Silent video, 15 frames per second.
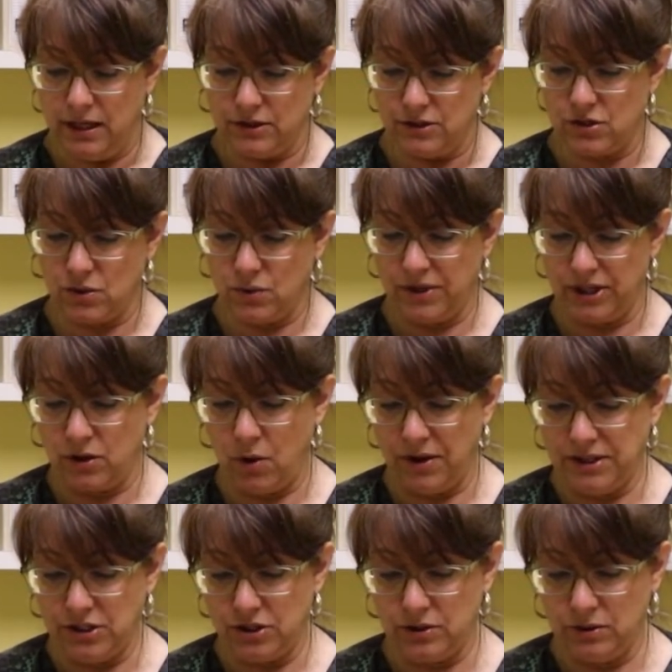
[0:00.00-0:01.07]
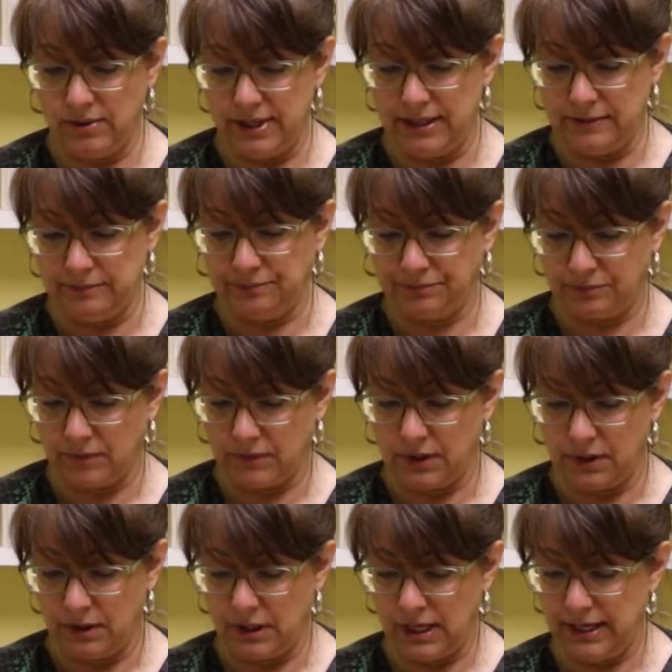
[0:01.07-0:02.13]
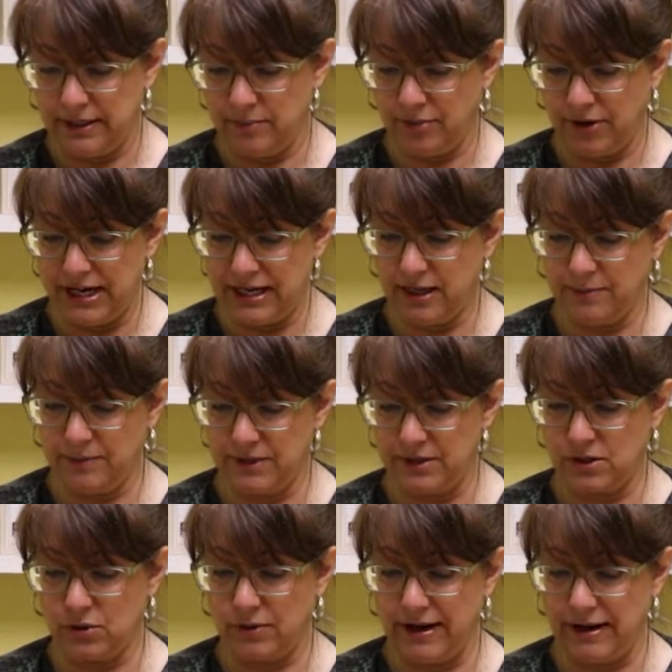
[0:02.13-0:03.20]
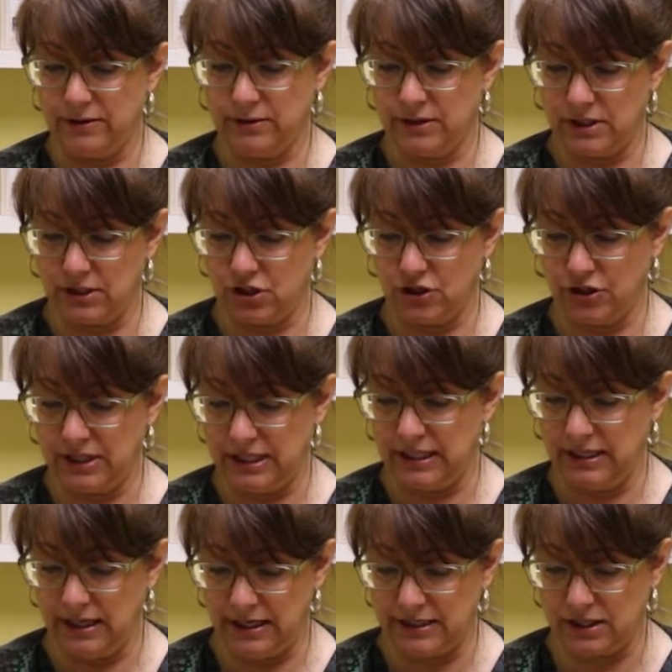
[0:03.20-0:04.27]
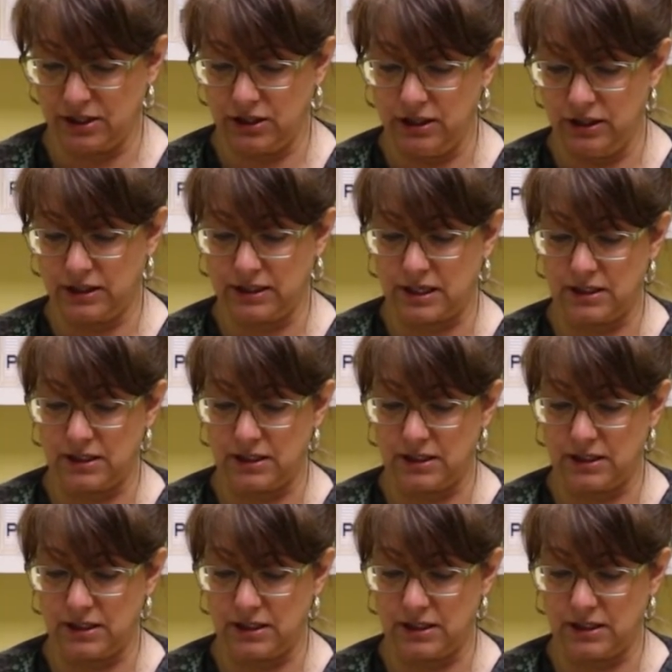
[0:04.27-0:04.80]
So we're going to kind of break up this ground turkey as it cooks,